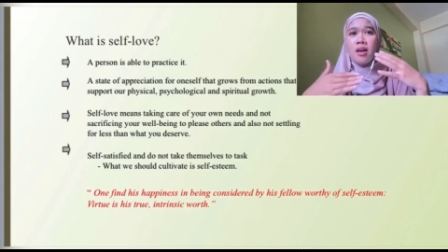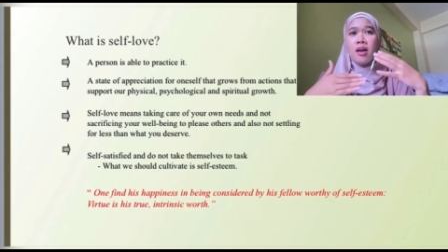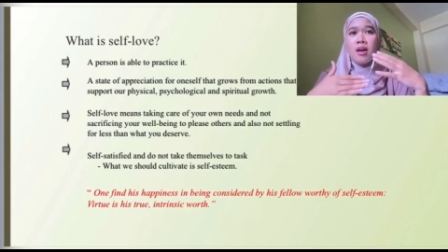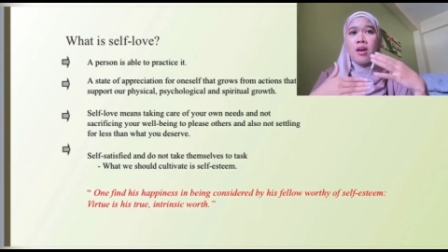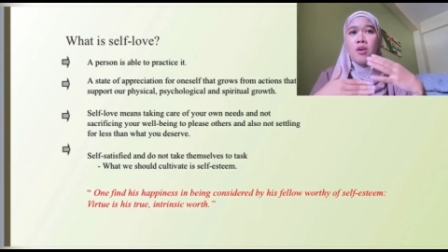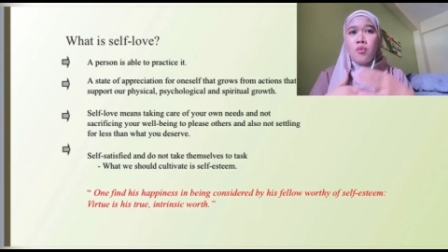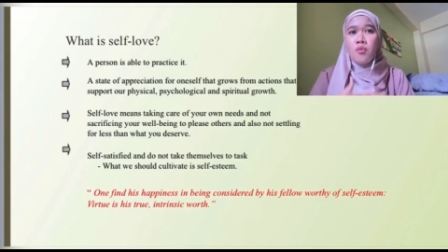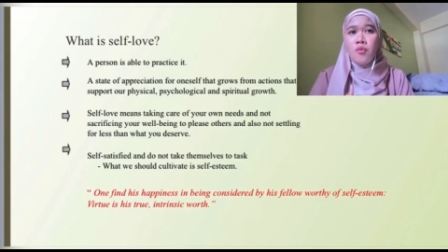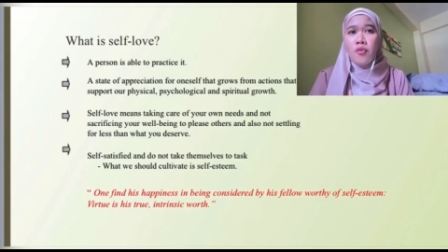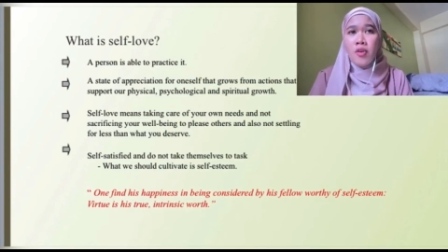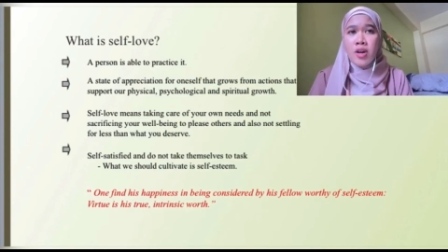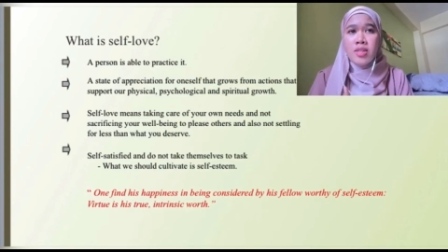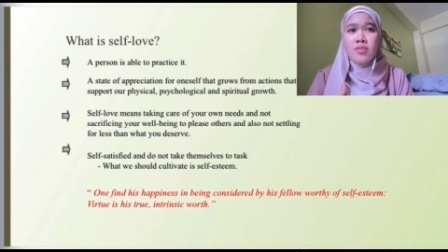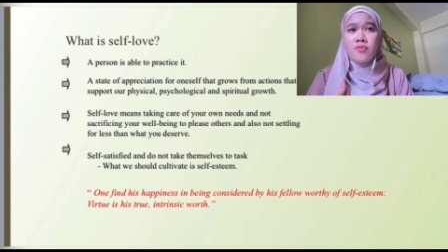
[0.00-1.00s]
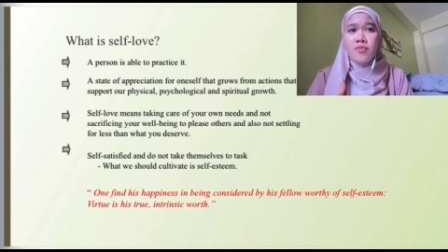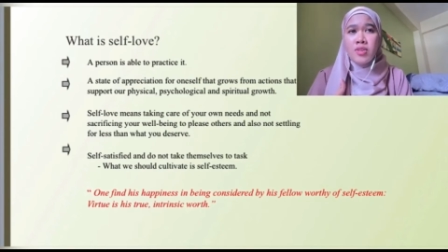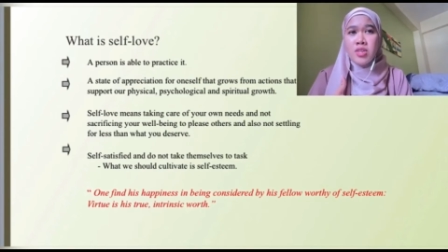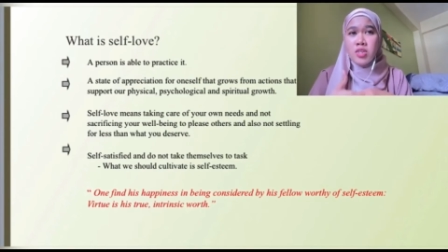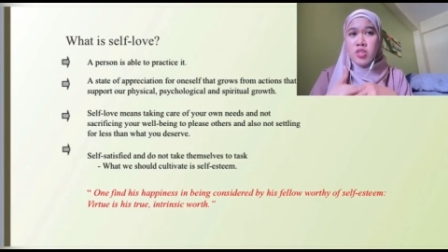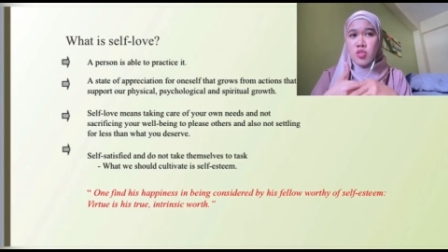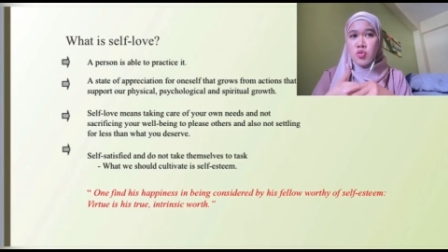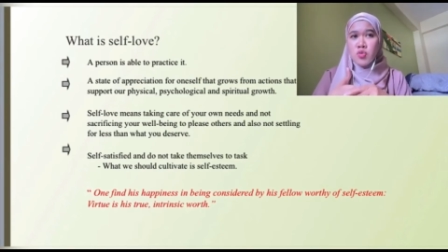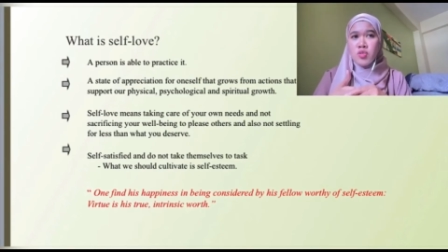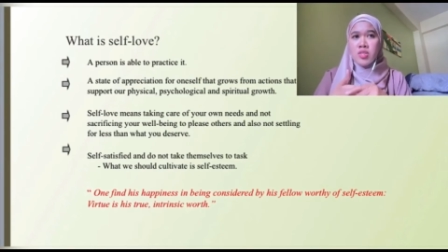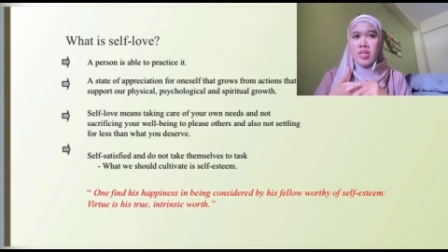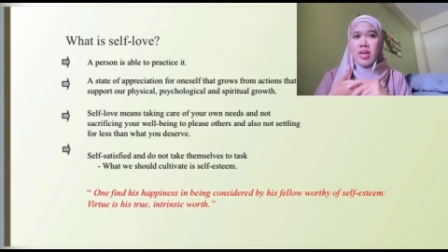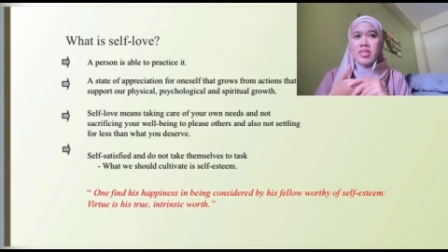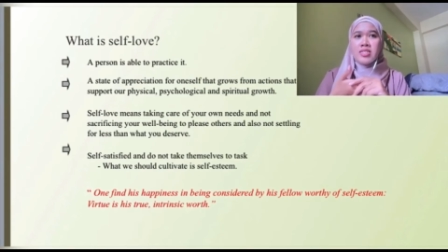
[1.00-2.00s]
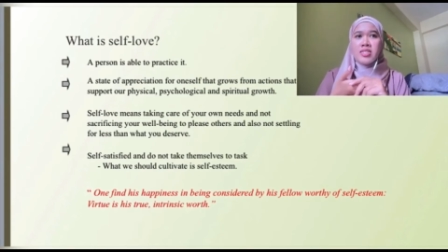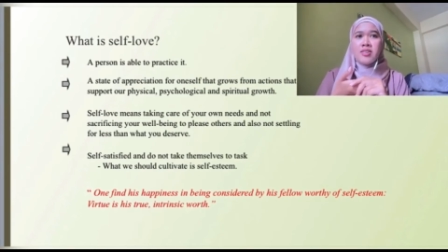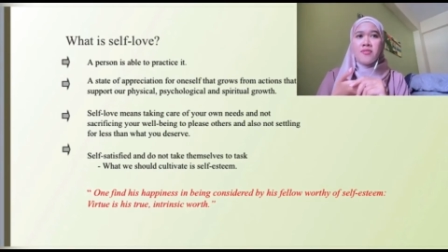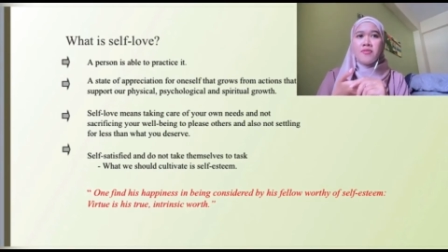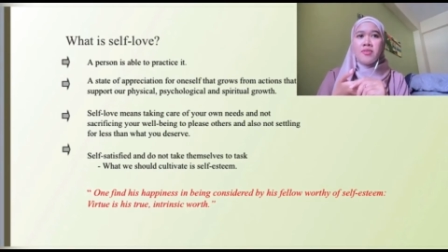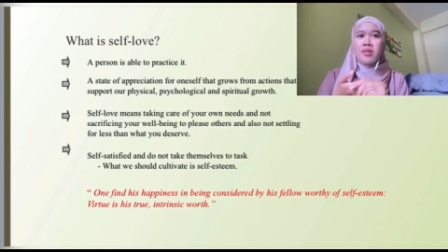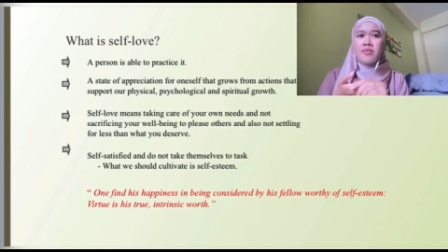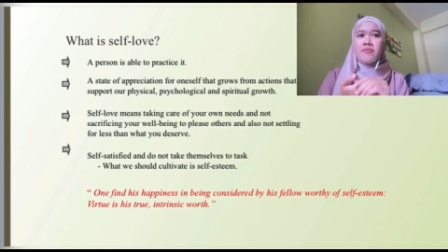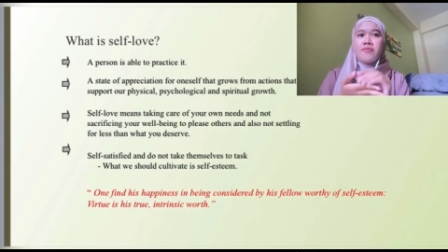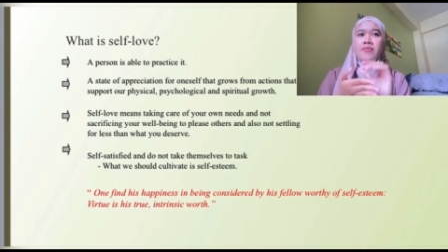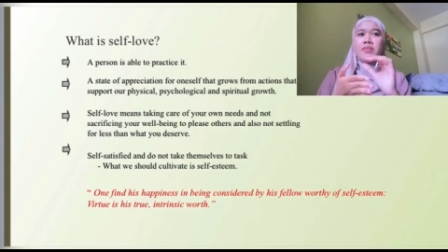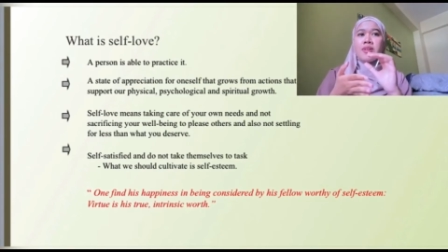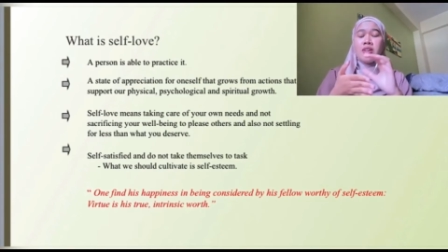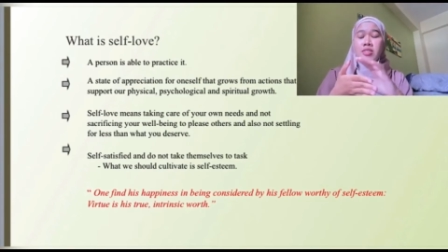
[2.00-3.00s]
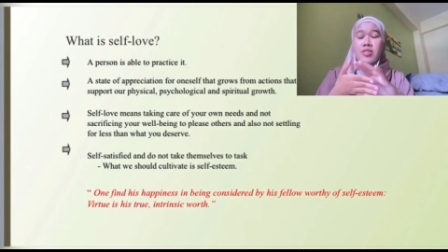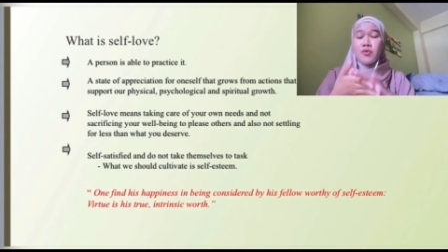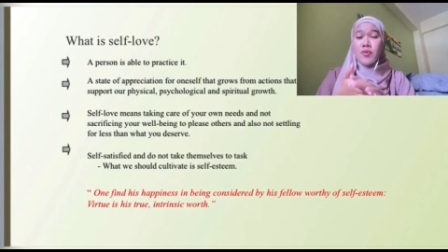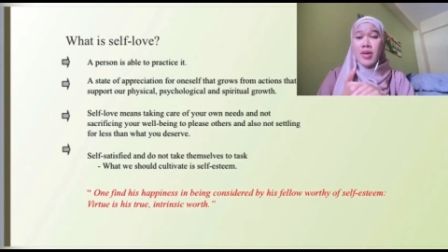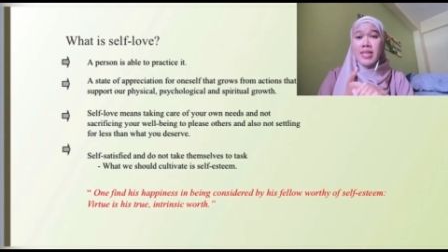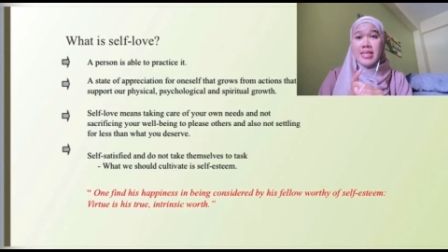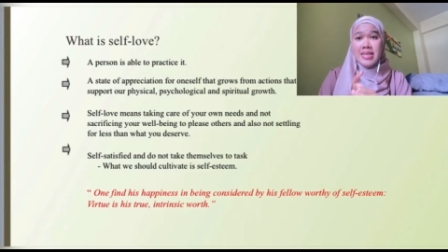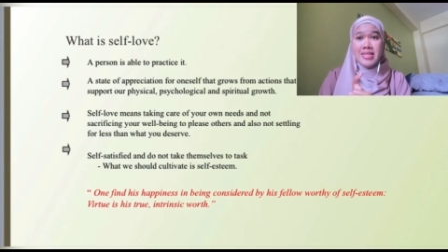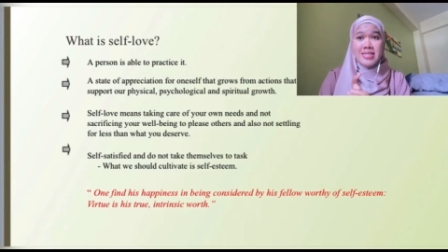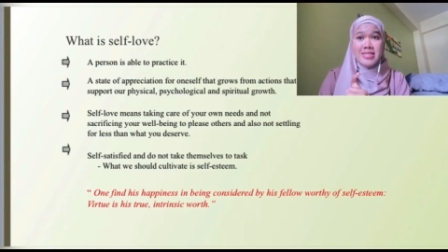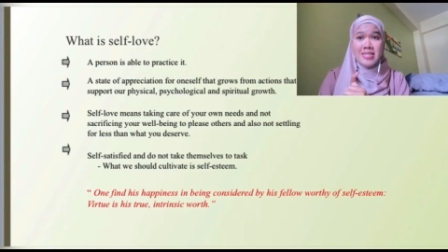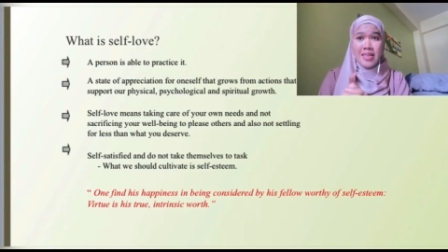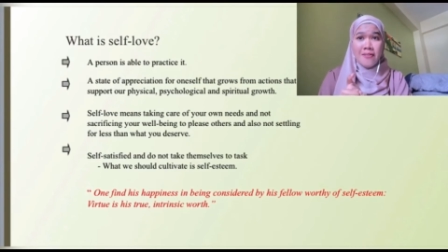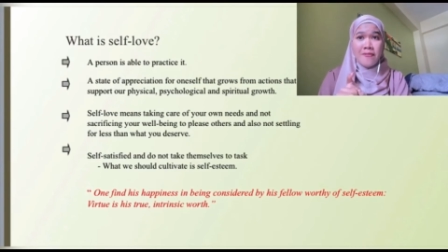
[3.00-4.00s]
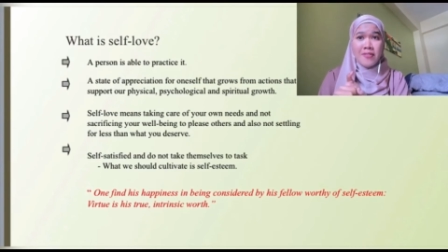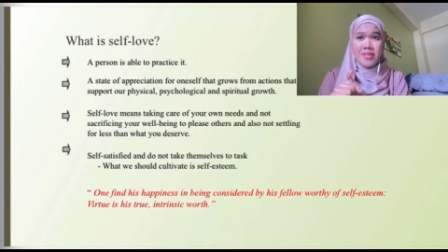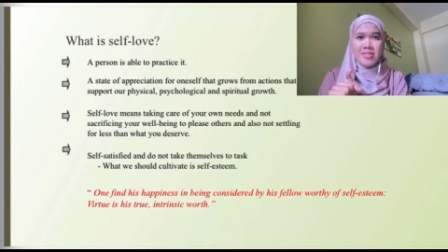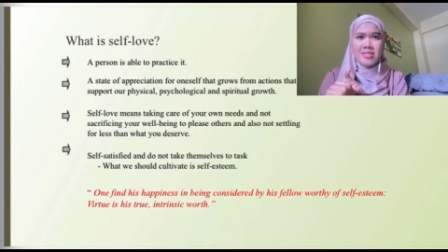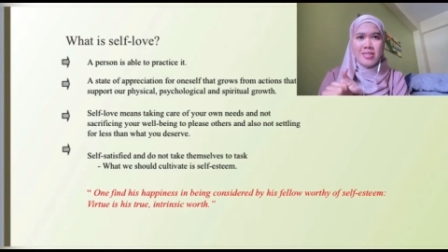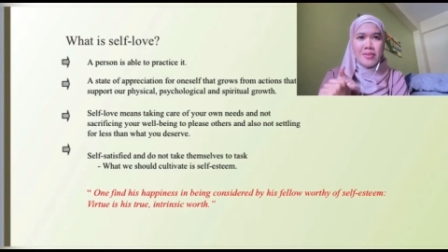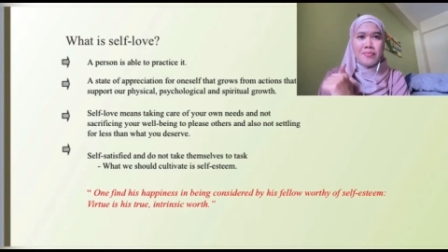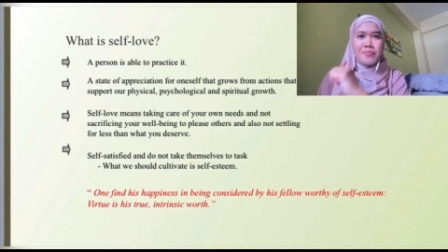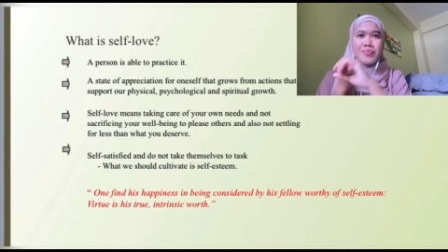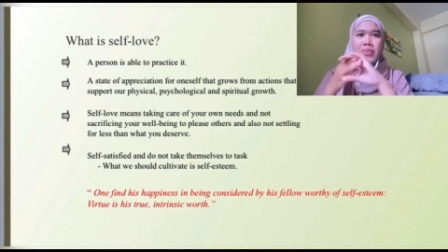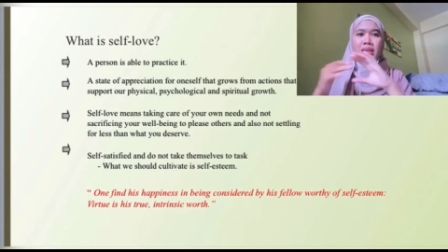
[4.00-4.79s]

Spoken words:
what we should cultivate is self-esteem.